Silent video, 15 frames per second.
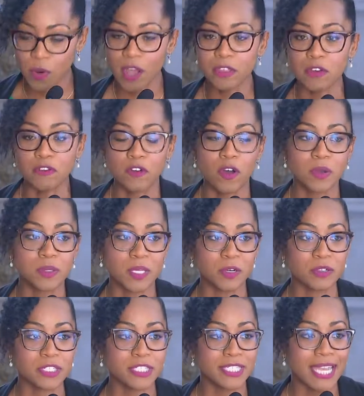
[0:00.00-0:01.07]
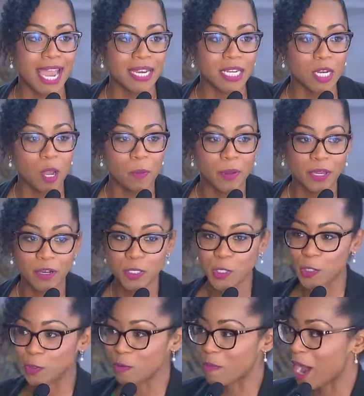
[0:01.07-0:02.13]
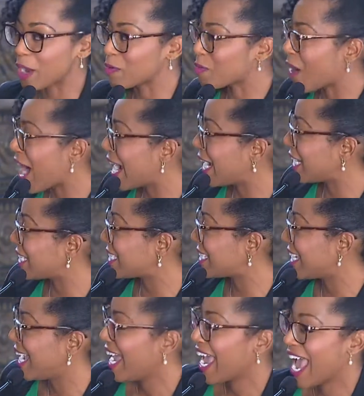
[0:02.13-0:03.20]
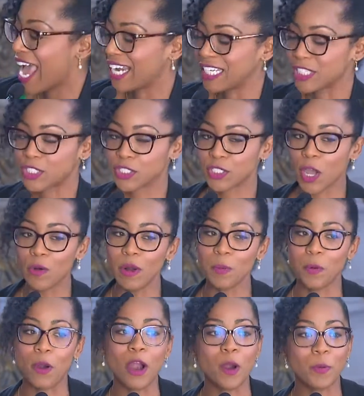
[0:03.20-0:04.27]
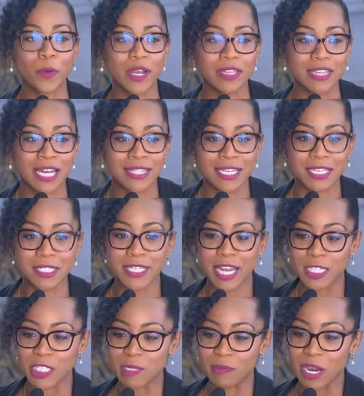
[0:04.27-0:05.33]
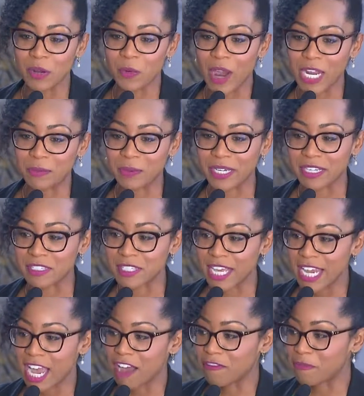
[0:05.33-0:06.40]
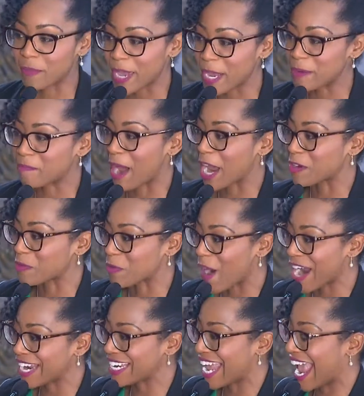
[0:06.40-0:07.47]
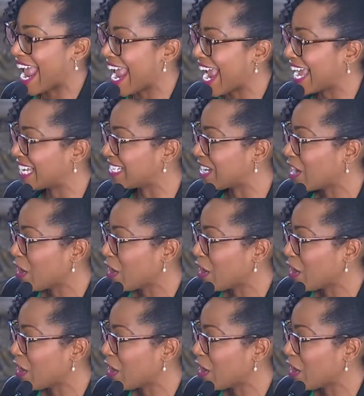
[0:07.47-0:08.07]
other folks that are standing up here to my right, and it's so appropriate that they stand to my right because they have been my right hand